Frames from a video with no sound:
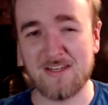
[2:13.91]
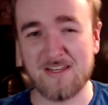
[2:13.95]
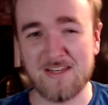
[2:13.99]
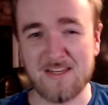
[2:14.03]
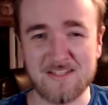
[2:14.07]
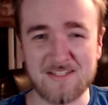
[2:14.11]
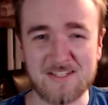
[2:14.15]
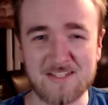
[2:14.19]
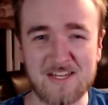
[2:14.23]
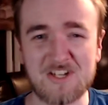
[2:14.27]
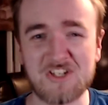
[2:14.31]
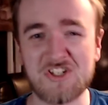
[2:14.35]

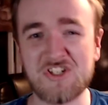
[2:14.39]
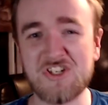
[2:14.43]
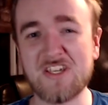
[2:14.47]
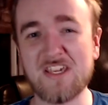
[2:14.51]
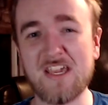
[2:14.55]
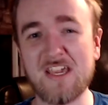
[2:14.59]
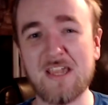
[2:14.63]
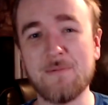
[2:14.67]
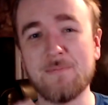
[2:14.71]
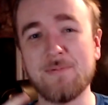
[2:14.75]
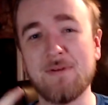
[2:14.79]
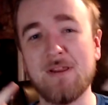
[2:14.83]
is actually
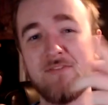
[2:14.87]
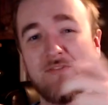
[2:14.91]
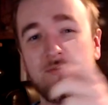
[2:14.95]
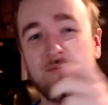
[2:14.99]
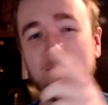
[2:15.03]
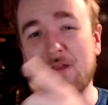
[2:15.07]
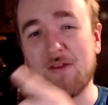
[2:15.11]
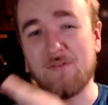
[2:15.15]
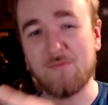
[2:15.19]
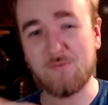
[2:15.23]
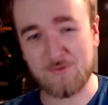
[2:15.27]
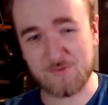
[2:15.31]
gameplay from
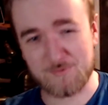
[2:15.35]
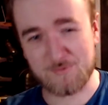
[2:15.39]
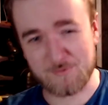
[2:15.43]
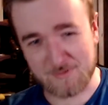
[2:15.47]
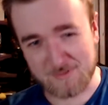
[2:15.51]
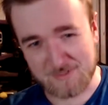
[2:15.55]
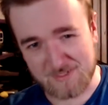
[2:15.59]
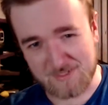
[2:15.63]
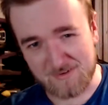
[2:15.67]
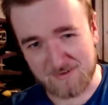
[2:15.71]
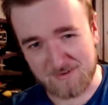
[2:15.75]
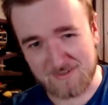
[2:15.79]
F1
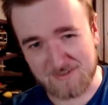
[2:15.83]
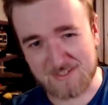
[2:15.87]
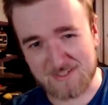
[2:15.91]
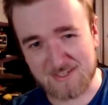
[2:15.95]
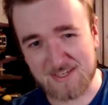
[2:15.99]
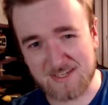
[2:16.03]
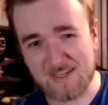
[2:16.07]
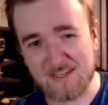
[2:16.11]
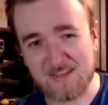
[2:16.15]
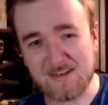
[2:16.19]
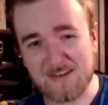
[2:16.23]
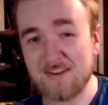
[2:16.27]

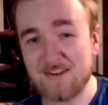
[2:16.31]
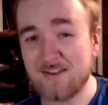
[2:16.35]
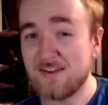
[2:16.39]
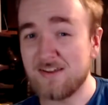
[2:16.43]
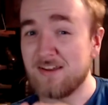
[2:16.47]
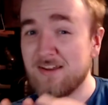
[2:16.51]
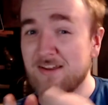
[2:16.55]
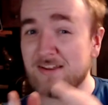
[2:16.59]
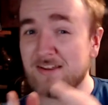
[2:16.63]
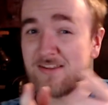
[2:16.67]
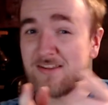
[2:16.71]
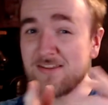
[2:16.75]
2019
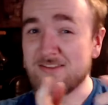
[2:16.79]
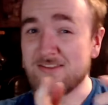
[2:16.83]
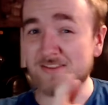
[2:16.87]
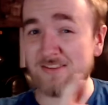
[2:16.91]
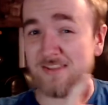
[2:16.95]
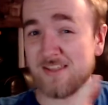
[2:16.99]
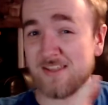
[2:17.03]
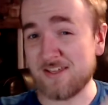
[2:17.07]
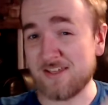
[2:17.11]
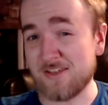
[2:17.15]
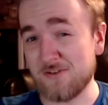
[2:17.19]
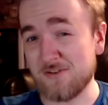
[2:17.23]
that
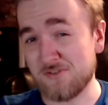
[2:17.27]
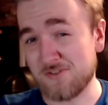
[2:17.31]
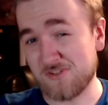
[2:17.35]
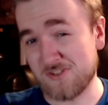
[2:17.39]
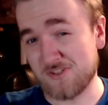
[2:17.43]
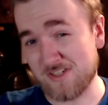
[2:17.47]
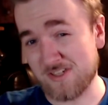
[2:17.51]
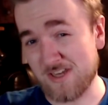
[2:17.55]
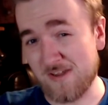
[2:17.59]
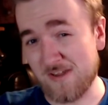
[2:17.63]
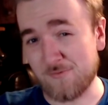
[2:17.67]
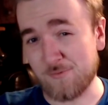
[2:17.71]
they used
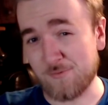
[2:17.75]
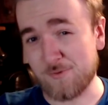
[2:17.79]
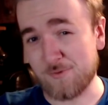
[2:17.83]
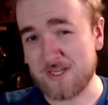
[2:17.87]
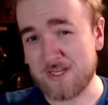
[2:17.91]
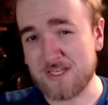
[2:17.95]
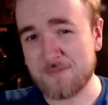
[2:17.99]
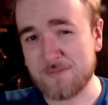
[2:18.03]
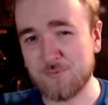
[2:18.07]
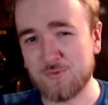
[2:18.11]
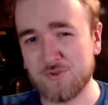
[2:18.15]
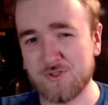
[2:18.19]
as an F1
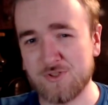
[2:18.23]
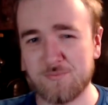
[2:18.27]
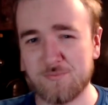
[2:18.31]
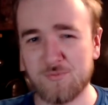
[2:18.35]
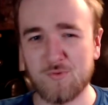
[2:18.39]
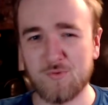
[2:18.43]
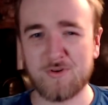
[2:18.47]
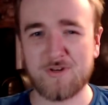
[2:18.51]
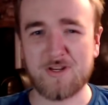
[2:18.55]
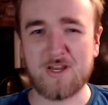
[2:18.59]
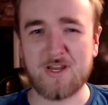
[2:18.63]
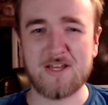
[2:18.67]
esports
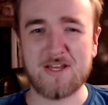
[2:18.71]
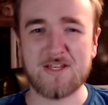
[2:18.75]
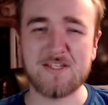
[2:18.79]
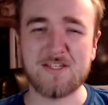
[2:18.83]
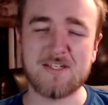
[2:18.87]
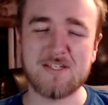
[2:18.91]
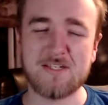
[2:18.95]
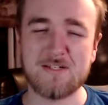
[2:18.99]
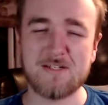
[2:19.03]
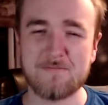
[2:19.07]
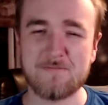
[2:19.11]
broadcast.